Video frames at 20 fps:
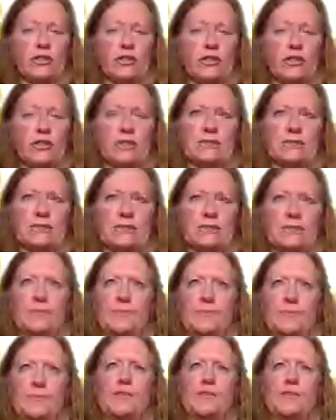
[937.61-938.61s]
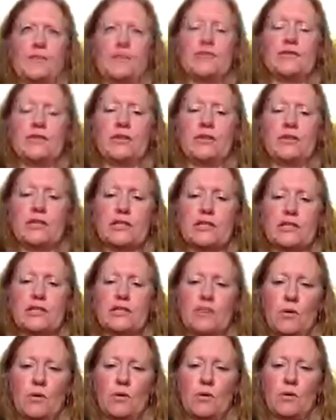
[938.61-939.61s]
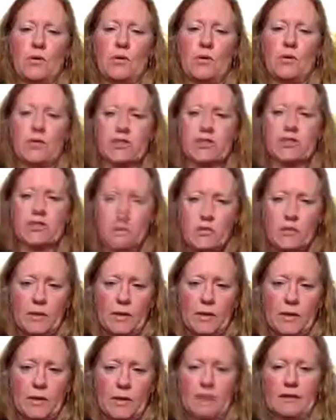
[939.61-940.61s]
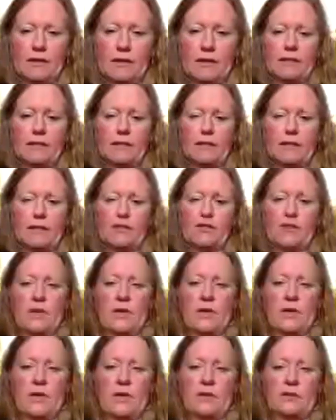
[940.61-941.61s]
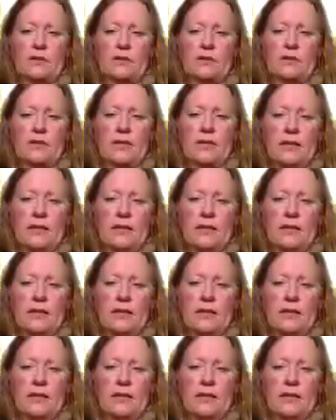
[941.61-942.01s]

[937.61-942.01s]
like the potential for exposure for consuming these residues.